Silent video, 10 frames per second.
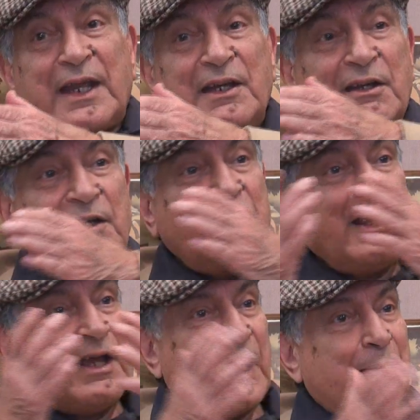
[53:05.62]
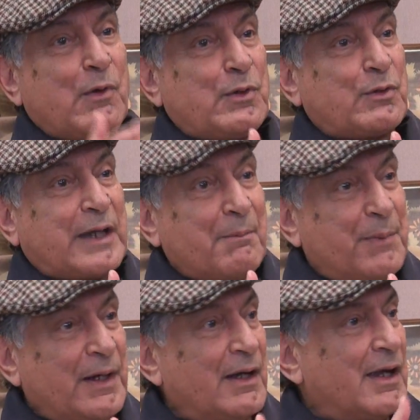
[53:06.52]
regularly, I am going to
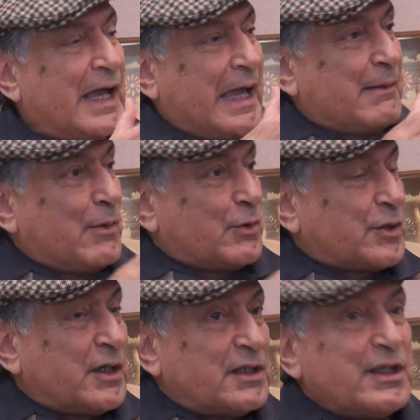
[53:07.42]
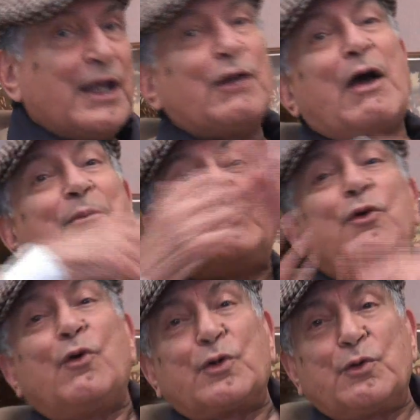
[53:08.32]
temple, I am going to church, now I am going
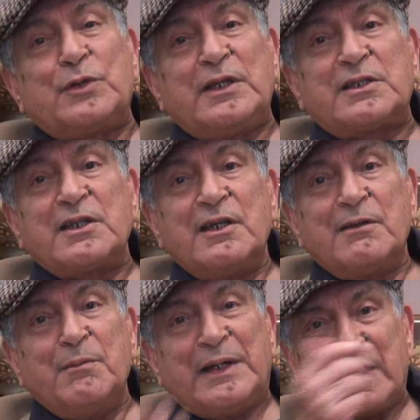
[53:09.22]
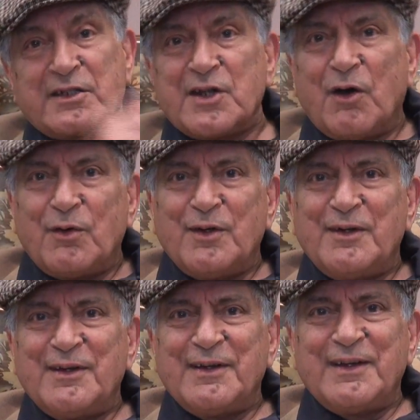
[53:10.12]
to go to these meetings now.
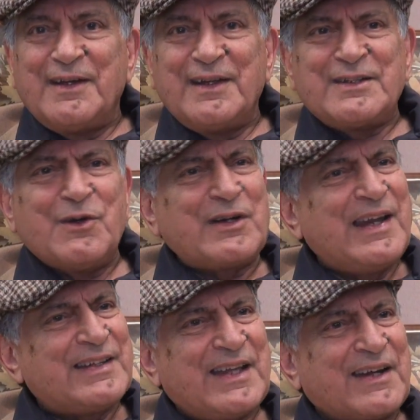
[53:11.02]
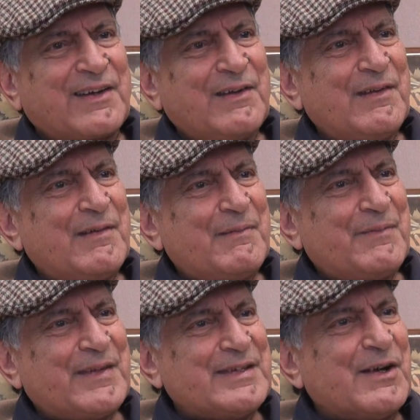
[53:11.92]
It's not like that.
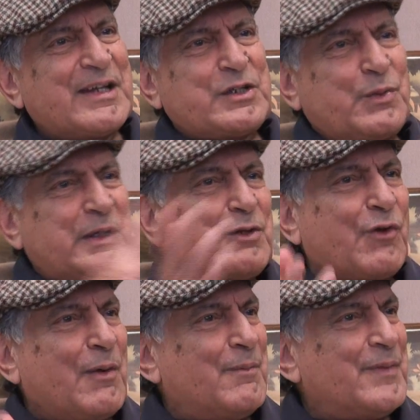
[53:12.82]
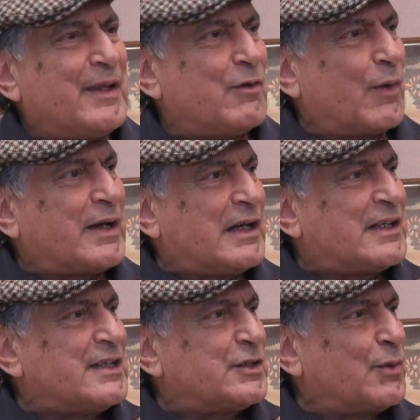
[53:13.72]
It's not a switch from one
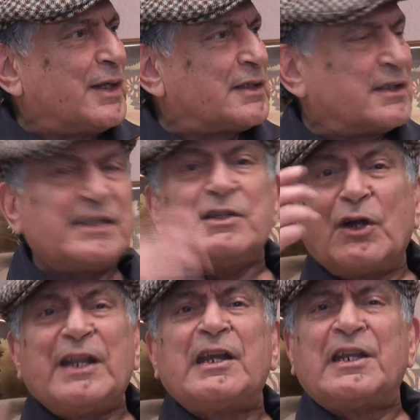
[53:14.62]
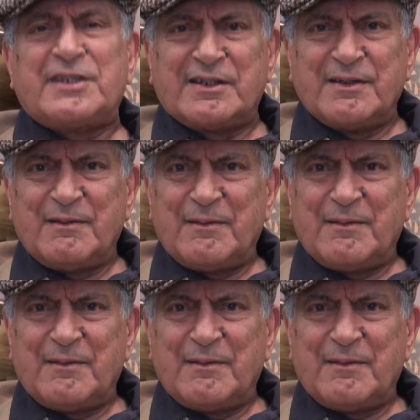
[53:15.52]
religion to another. This is not a religion.